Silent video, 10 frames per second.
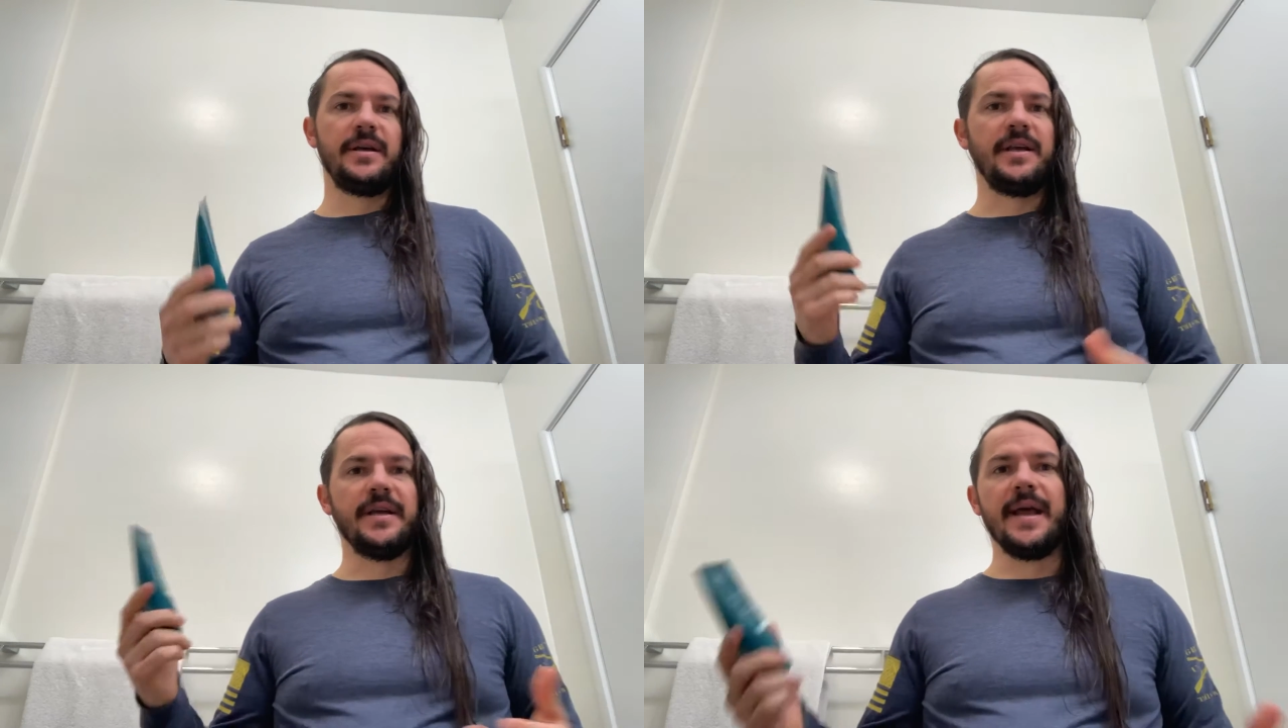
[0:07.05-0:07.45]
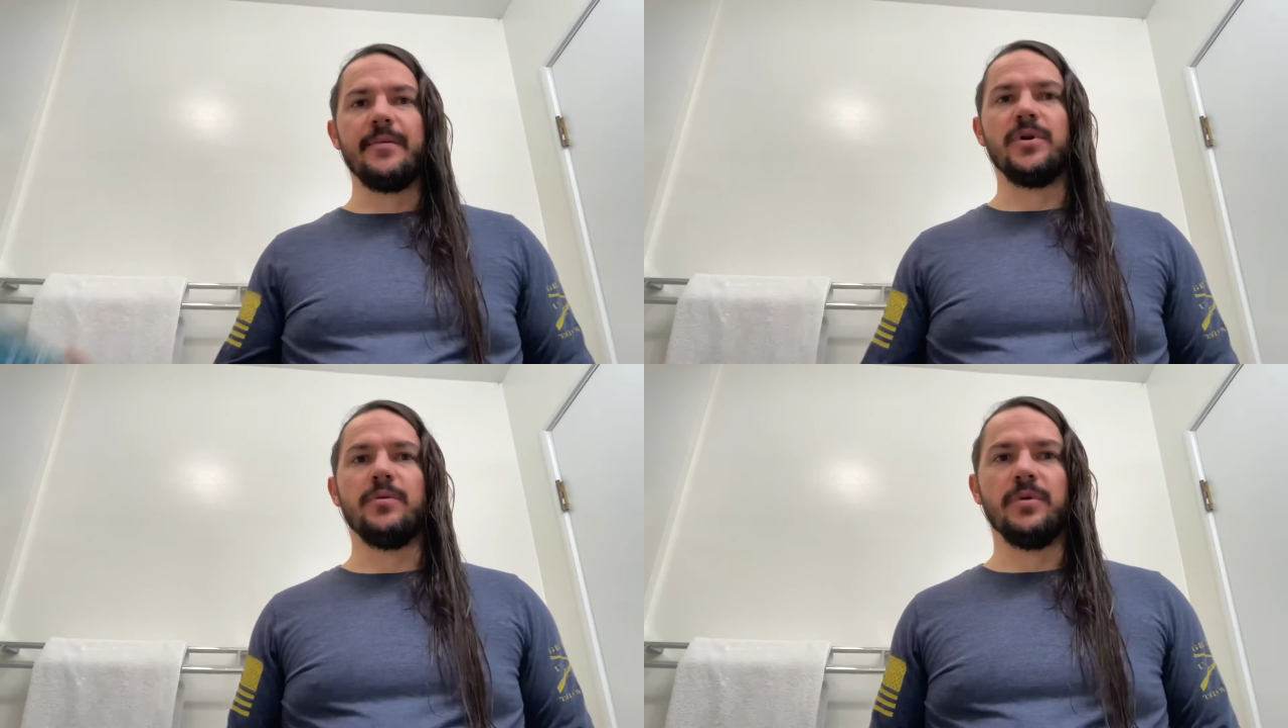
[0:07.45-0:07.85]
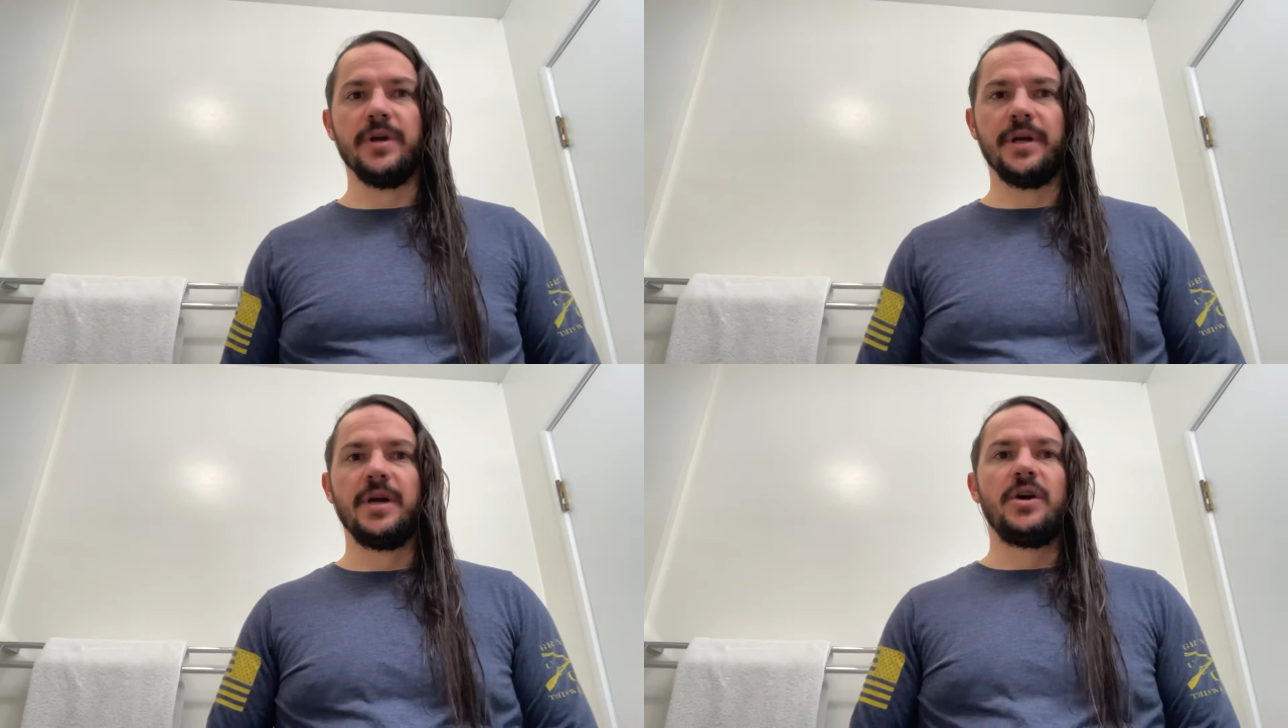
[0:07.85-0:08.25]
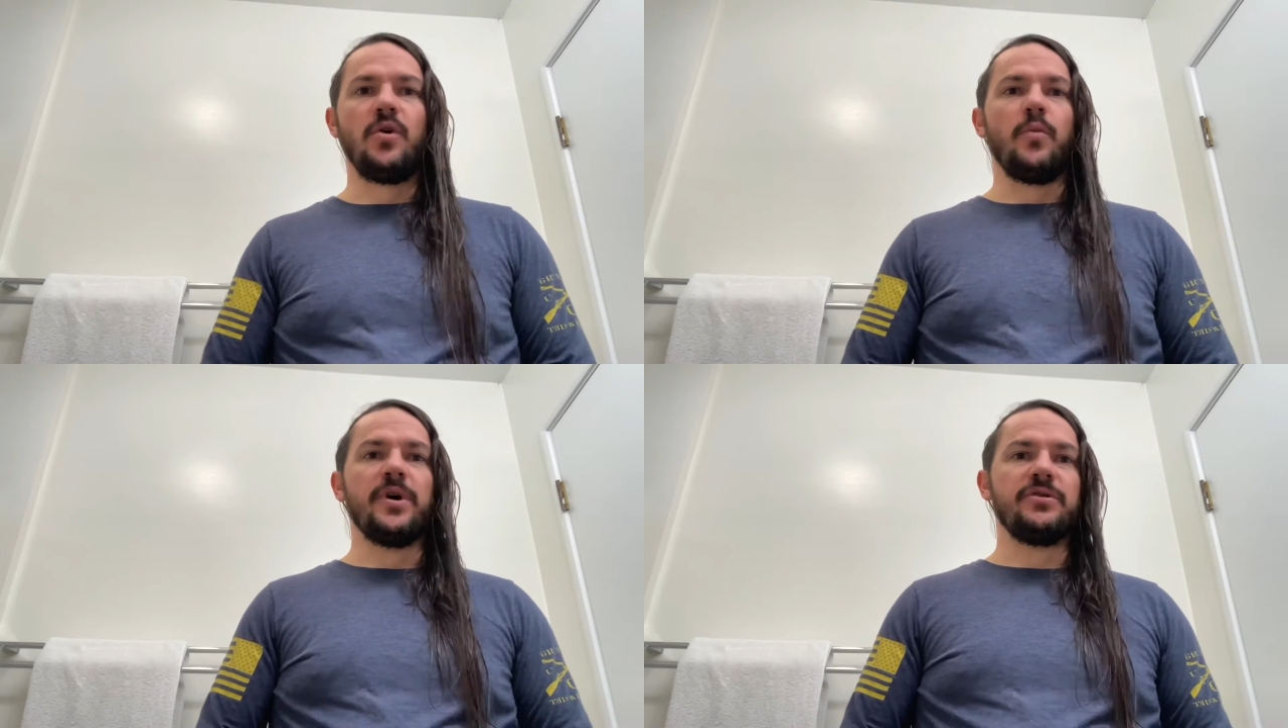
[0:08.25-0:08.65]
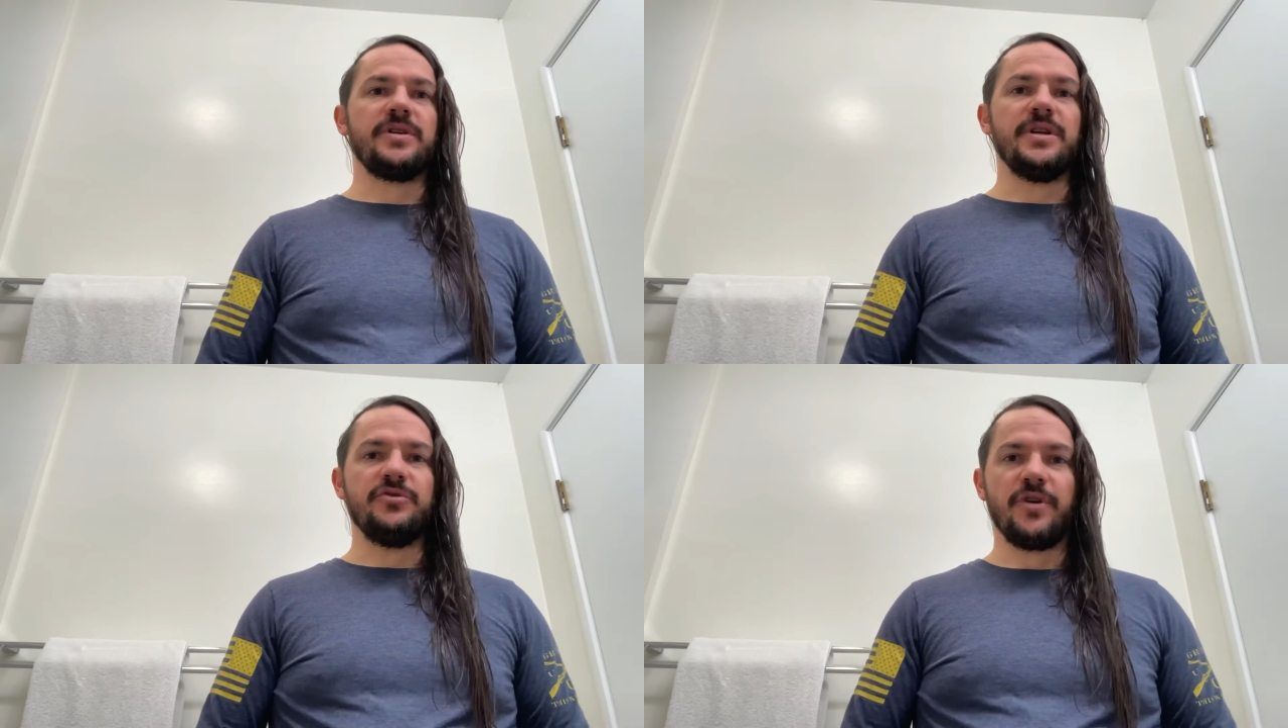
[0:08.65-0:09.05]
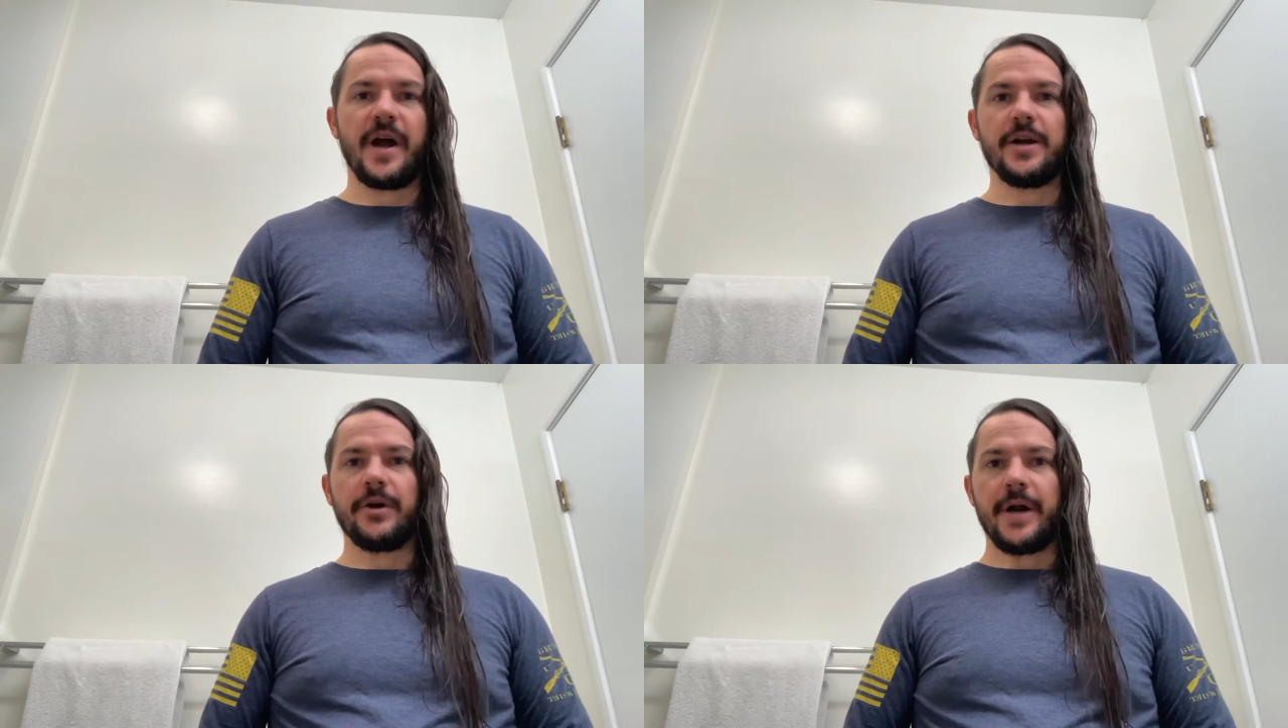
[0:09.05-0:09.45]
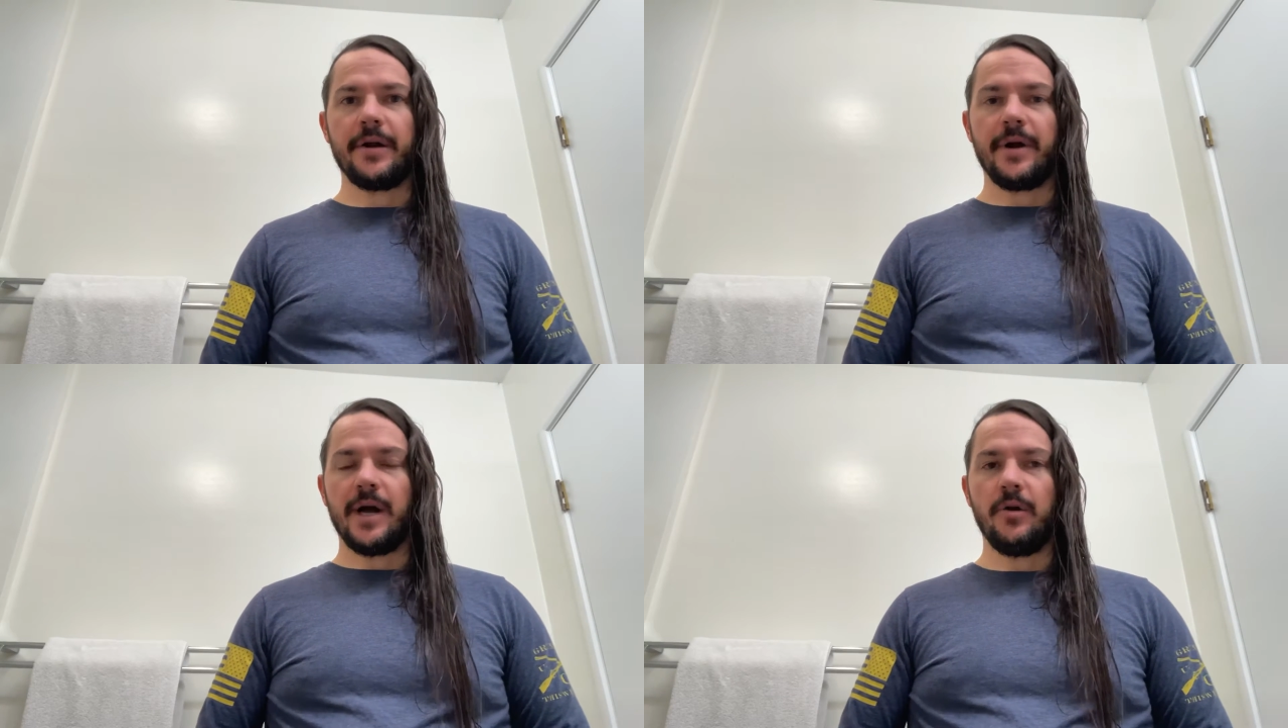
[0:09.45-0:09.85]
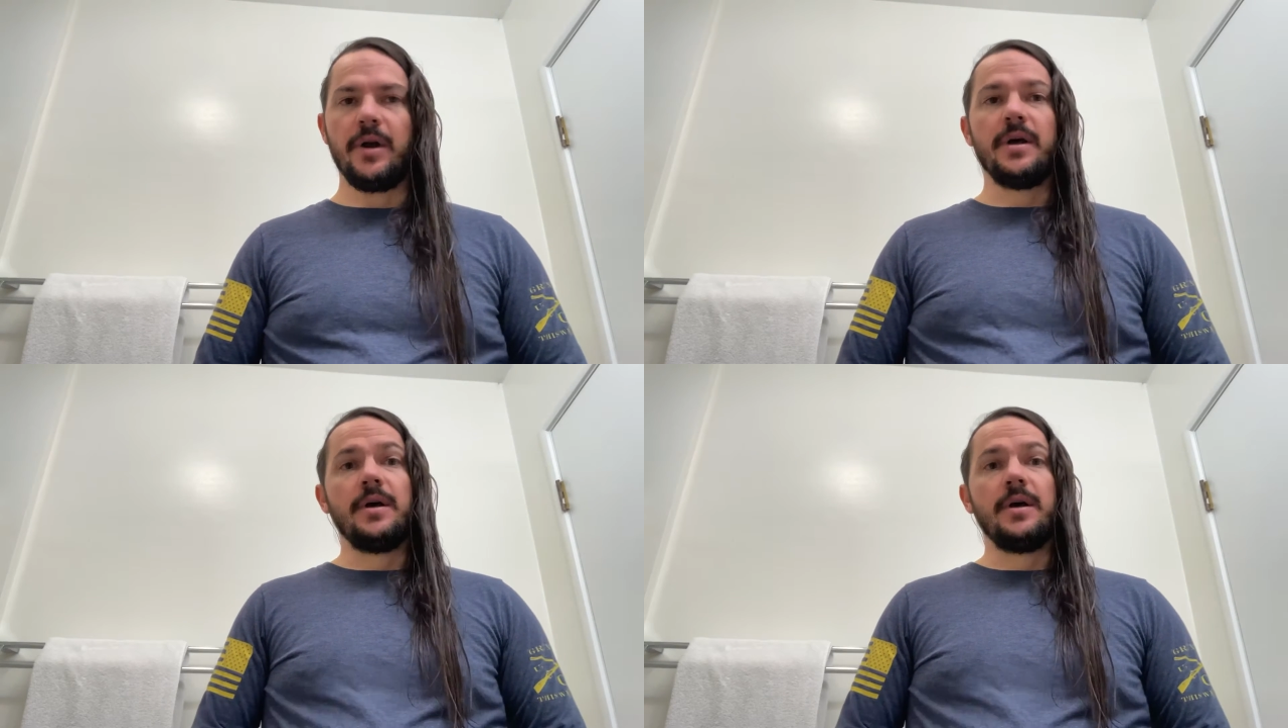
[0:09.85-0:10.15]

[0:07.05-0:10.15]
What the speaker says: inevitably. Winter's going to dry your hair out.